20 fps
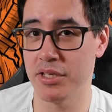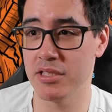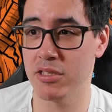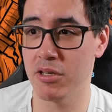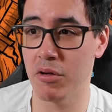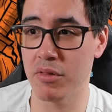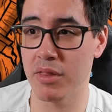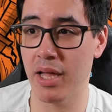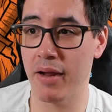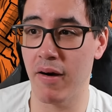
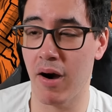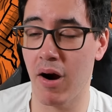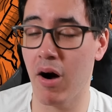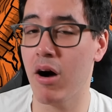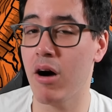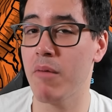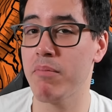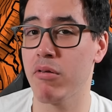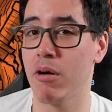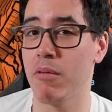so there
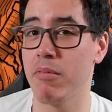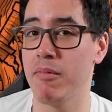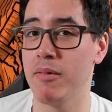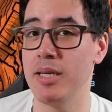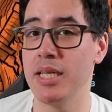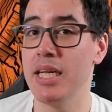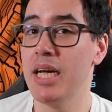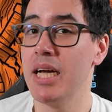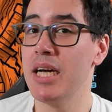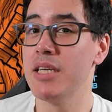are
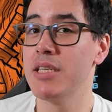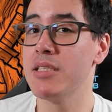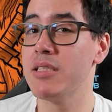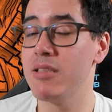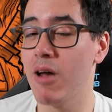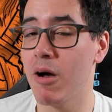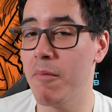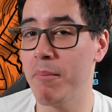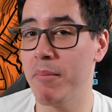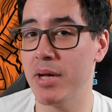probably
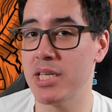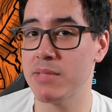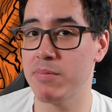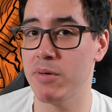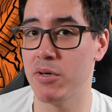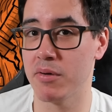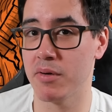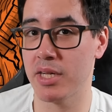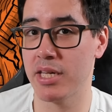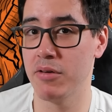some
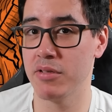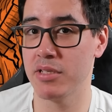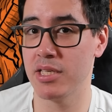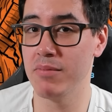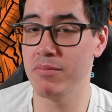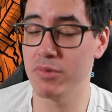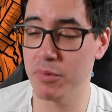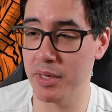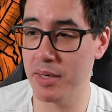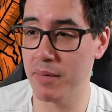Bespoke kill
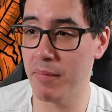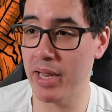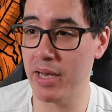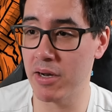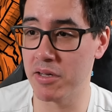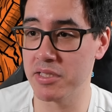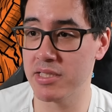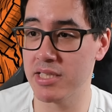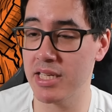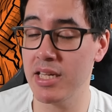teams we may
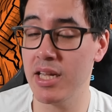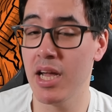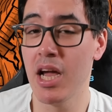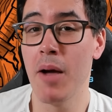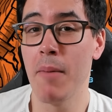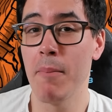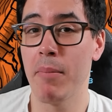not see.